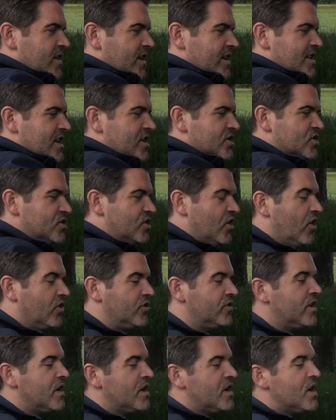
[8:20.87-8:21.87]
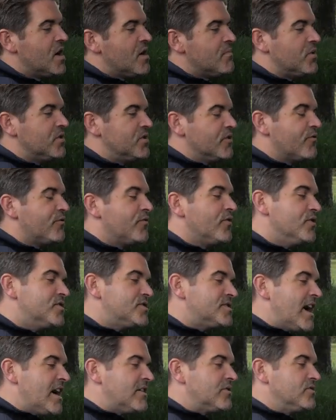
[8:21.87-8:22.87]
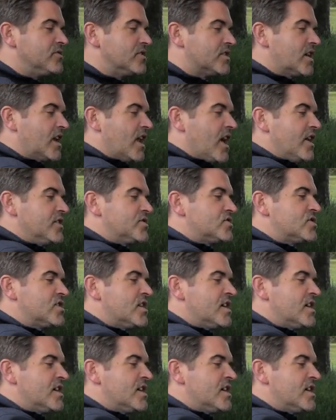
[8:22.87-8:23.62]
the ignition on, put your foot down on the clutch